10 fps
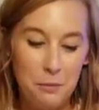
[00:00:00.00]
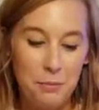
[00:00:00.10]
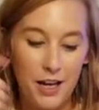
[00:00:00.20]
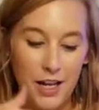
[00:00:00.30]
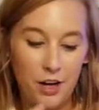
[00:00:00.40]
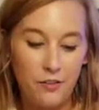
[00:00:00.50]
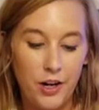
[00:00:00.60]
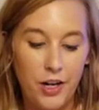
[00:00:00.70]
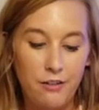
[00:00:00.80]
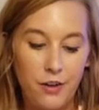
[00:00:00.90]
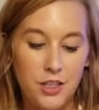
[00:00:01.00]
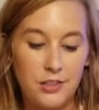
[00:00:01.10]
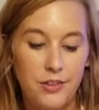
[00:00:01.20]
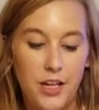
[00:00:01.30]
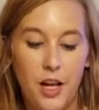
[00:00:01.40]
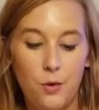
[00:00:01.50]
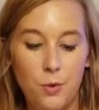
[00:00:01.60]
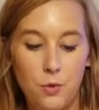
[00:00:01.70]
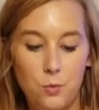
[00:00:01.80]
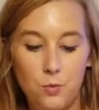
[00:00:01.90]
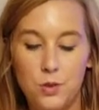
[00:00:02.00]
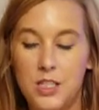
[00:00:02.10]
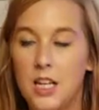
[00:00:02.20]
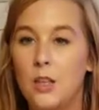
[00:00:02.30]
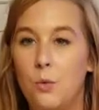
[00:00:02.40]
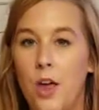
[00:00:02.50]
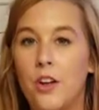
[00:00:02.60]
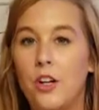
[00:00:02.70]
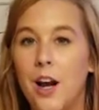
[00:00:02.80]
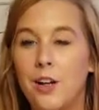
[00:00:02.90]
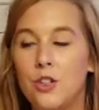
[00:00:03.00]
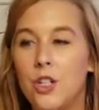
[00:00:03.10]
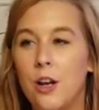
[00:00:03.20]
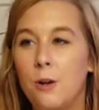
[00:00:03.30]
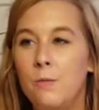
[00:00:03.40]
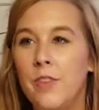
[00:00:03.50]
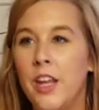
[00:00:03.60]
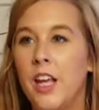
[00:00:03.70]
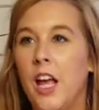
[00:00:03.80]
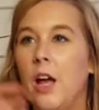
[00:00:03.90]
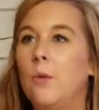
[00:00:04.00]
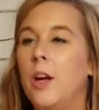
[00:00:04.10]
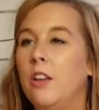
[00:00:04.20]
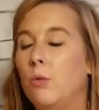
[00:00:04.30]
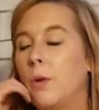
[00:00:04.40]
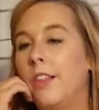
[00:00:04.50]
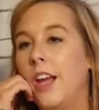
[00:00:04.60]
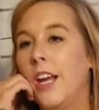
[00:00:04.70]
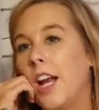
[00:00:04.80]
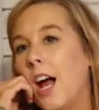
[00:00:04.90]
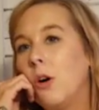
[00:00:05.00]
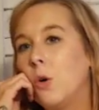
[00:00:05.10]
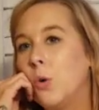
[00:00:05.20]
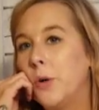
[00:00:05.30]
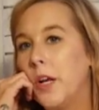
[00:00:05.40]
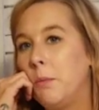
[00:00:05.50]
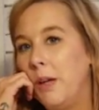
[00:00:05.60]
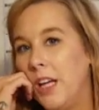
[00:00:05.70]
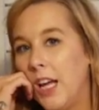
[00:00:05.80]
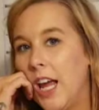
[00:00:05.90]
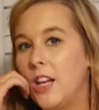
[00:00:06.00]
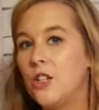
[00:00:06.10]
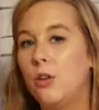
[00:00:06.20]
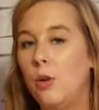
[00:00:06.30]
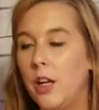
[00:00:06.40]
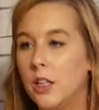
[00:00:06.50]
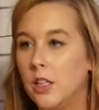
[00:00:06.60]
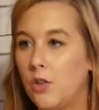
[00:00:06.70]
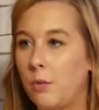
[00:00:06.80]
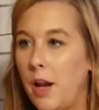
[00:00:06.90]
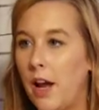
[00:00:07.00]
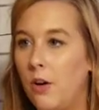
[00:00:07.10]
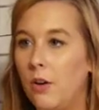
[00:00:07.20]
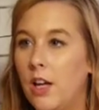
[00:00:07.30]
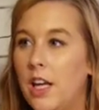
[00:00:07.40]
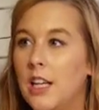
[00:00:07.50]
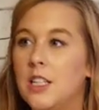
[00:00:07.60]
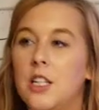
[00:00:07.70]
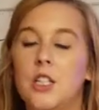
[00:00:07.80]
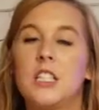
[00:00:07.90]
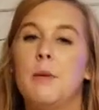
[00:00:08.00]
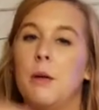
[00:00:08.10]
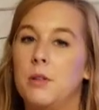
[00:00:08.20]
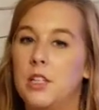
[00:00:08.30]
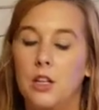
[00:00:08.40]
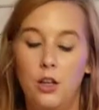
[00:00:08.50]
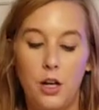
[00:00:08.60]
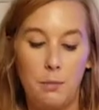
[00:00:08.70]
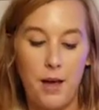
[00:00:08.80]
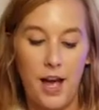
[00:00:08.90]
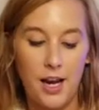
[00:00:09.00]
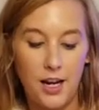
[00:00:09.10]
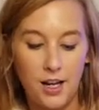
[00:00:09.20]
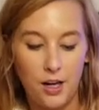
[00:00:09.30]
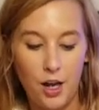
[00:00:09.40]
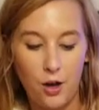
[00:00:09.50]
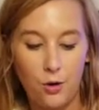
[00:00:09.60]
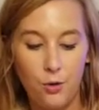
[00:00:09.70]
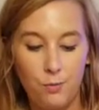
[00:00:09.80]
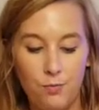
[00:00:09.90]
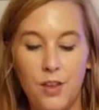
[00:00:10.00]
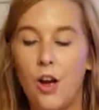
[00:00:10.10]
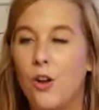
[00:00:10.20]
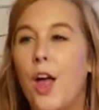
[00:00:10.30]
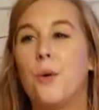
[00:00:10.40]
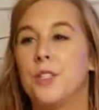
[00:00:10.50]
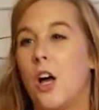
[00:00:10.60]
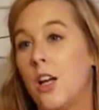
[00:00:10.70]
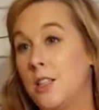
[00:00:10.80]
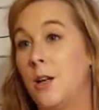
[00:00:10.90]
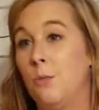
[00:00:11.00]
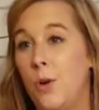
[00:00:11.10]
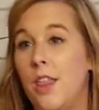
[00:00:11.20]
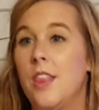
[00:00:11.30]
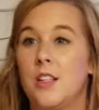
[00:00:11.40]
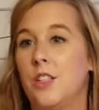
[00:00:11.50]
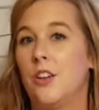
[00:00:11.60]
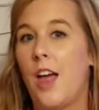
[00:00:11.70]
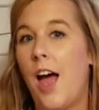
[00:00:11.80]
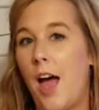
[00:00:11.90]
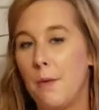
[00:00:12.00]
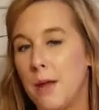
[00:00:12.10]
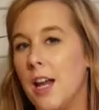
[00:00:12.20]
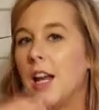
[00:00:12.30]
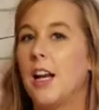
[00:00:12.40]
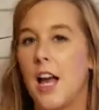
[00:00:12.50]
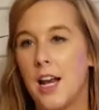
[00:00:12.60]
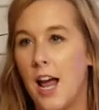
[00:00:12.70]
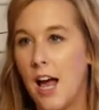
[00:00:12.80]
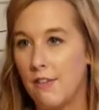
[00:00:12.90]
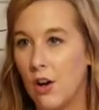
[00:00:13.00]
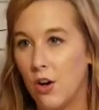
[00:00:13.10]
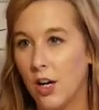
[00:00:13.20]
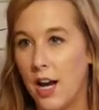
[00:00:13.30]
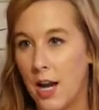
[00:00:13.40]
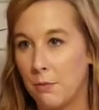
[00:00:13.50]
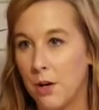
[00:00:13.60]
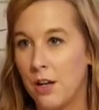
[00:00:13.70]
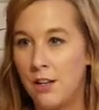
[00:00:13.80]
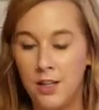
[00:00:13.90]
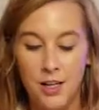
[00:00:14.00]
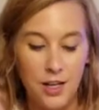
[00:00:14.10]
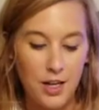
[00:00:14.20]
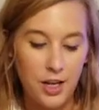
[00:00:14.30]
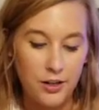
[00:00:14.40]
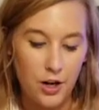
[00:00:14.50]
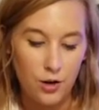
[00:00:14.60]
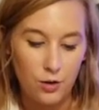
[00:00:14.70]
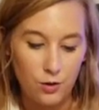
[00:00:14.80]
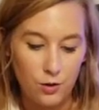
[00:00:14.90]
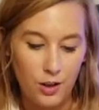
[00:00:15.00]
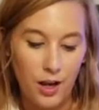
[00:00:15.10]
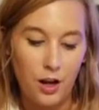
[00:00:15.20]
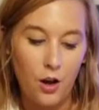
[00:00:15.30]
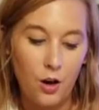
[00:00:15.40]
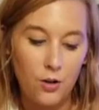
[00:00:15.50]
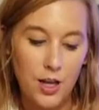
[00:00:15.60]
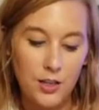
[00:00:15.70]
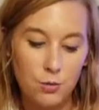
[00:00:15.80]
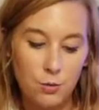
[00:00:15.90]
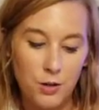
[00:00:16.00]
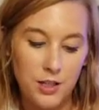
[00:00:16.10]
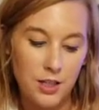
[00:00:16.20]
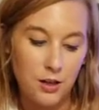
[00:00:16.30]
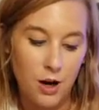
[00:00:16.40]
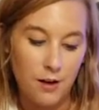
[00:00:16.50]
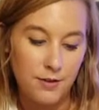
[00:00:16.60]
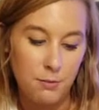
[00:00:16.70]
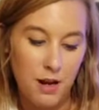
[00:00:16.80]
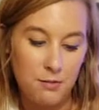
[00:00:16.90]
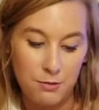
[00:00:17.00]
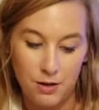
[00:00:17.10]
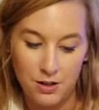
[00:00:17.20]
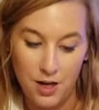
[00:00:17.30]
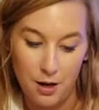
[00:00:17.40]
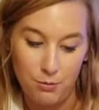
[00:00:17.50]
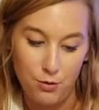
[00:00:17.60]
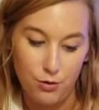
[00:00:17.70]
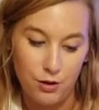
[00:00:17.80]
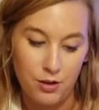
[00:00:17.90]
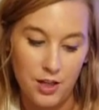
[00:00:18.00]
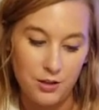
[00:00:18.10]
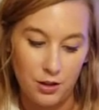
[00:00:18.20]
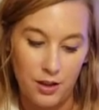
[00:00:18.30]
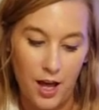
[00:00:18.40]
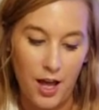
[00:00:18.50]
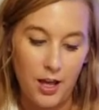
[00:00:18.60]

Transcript: But in our very first video, we did the weather ground show, and we were thinking, how cool would it be in 2 years from now to just be able to look back and go, oh, that was awesome when this or that happened, and kind of have it on camera and know, like, oh, that's when we did the Crafty Baby Bird table, or this or that.